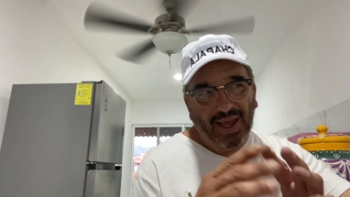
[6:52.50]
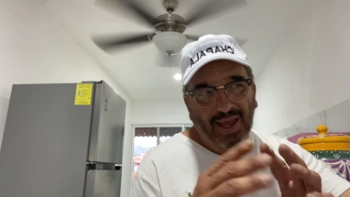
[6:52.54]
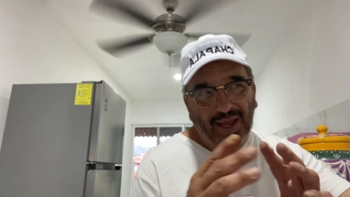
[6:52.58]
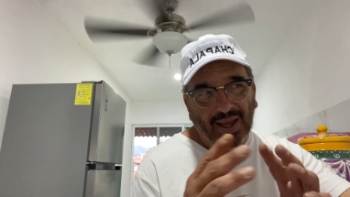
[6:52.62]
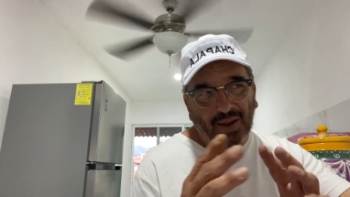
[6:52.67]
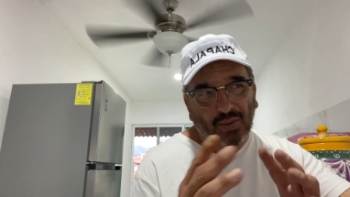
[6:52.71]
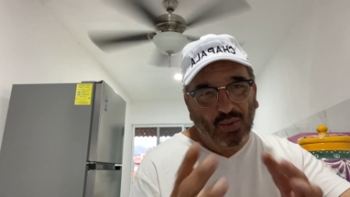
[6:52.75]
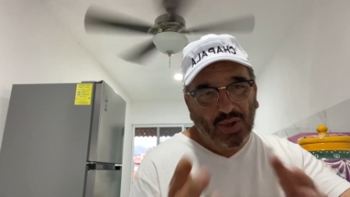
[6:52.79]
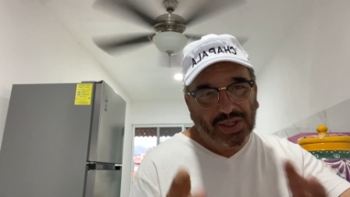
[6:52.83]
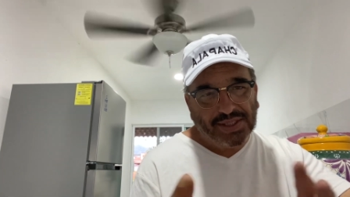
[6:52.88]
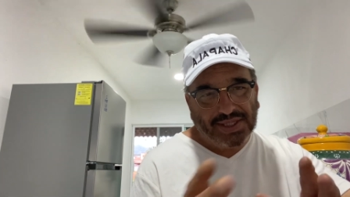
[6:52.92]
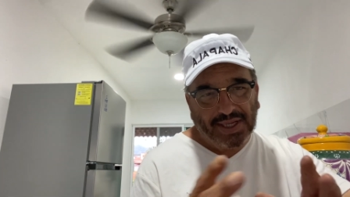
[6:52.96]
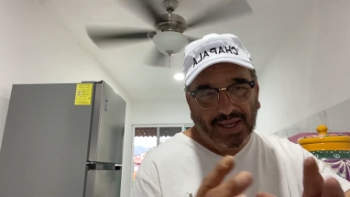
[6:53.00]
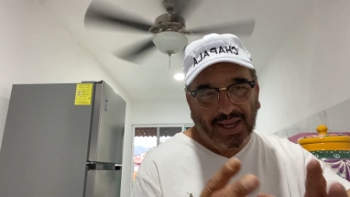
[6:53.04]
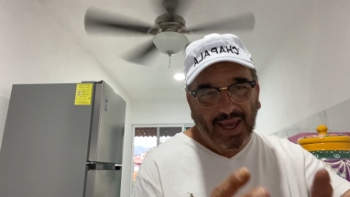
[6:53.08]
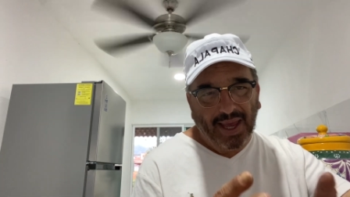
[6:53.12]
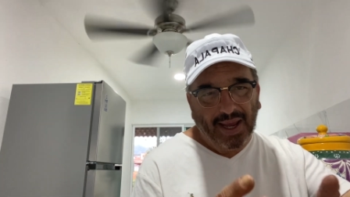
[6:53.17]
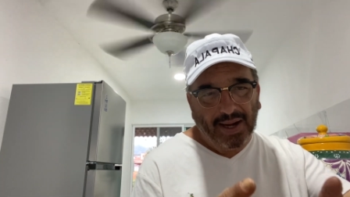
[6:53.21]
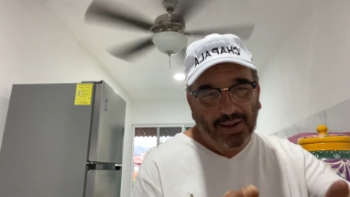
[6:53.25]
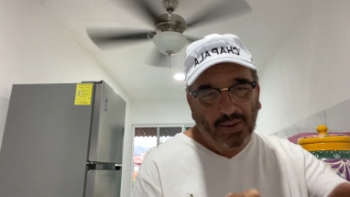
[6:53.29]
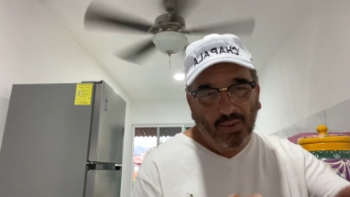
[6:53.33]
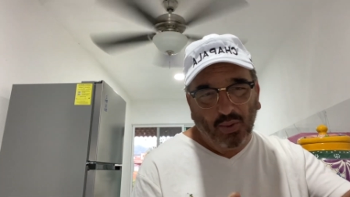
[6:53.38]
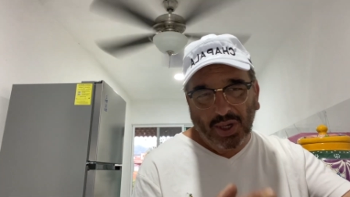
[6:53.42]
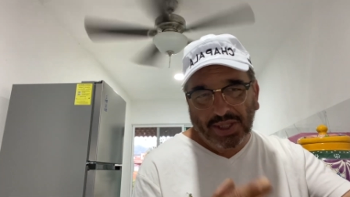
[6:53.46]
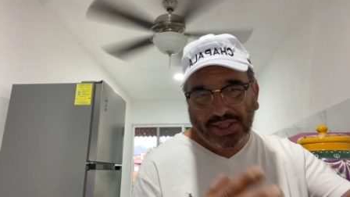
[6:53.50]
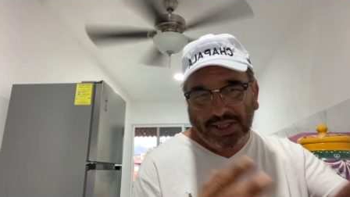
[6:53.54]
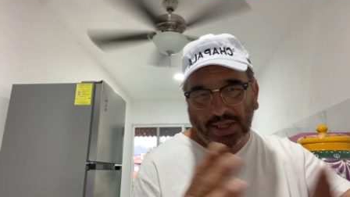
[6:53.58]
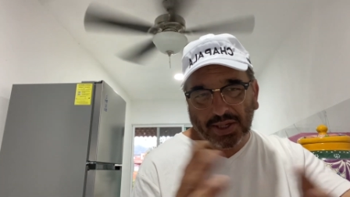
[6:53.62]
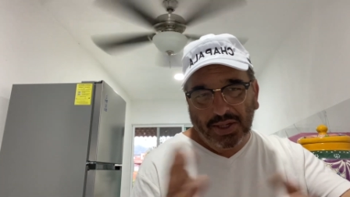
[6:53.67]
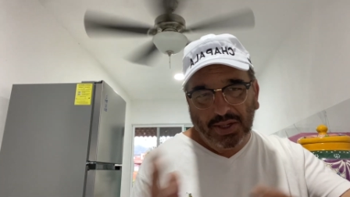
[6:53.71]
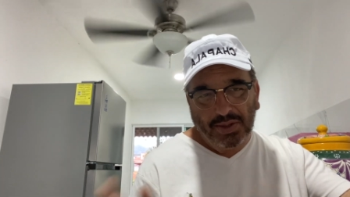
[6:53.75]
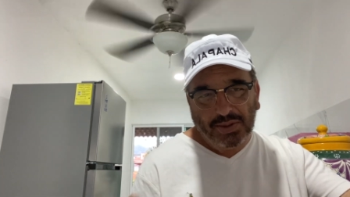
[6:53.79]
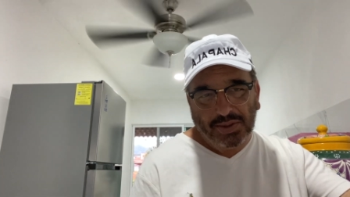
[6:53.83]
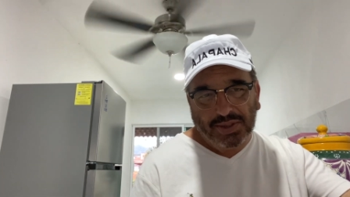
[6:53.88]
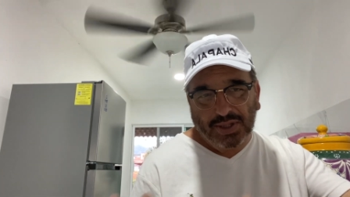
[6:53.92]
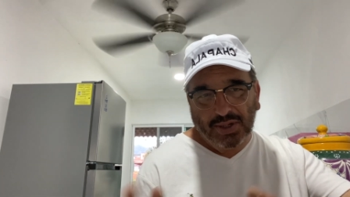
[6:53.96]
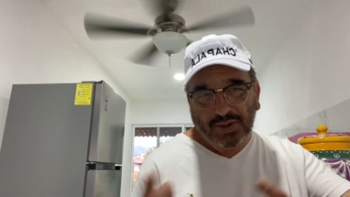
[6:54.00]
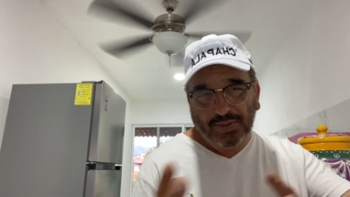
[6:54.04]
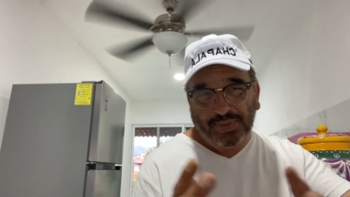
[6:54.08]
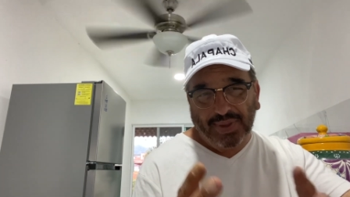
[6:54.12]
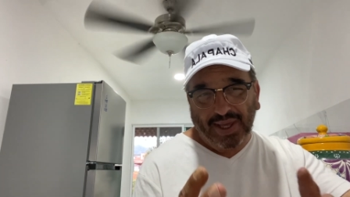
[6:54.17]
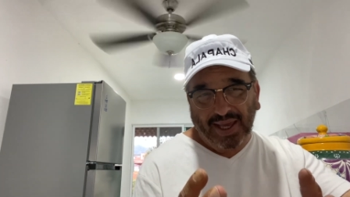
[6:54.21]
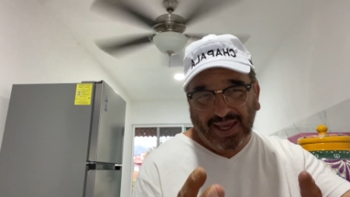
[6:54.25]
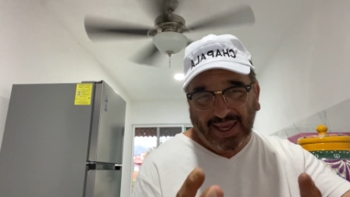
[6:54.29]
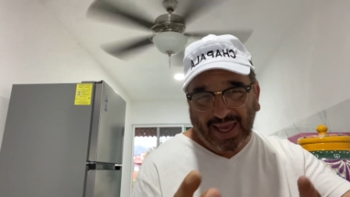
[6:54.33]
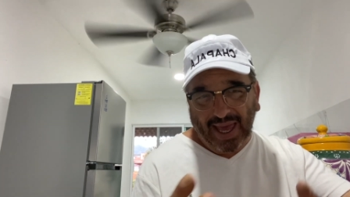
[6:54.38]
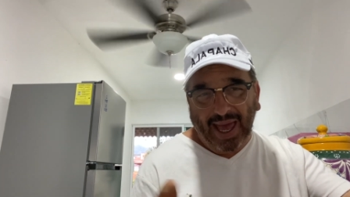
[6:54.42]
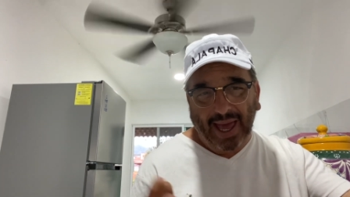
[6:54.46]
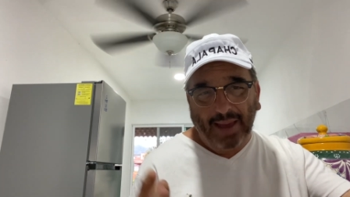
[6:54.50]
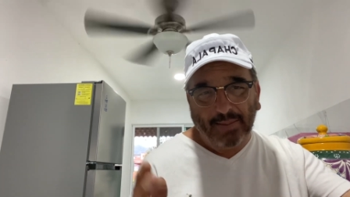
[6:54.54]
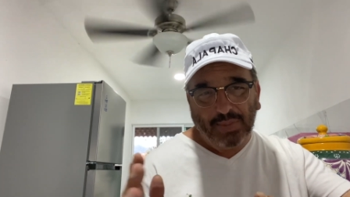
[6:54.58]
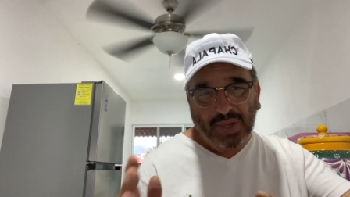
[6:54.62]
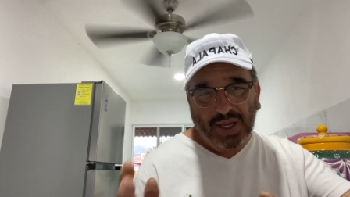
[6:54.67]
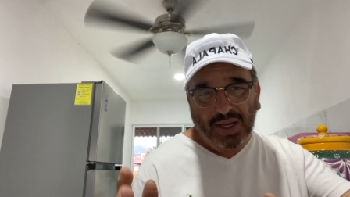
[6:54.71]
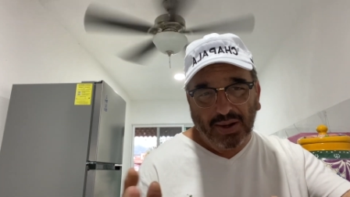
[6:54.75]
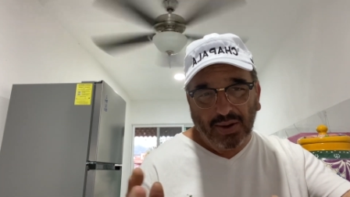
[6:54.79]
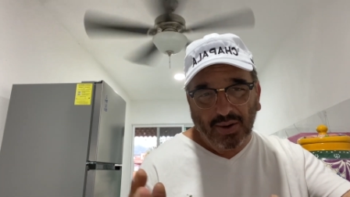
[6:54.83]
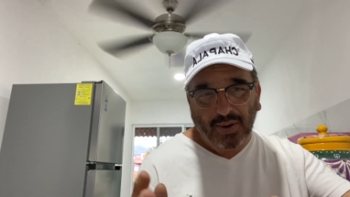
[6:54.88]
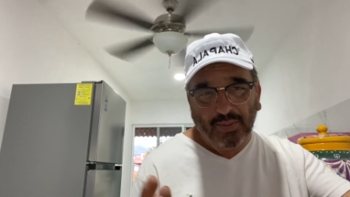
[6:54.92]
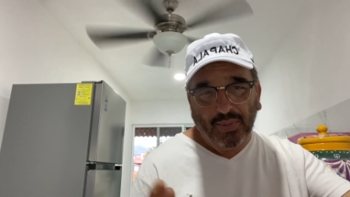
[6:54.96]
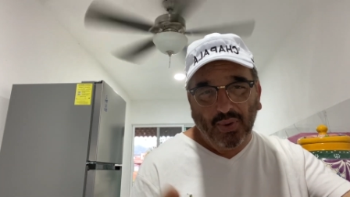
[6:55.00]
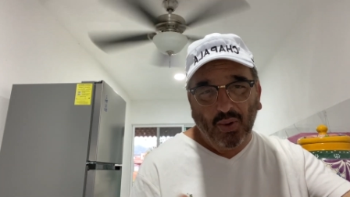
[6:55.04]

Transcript: once again, it wasn't YouTube that got me here,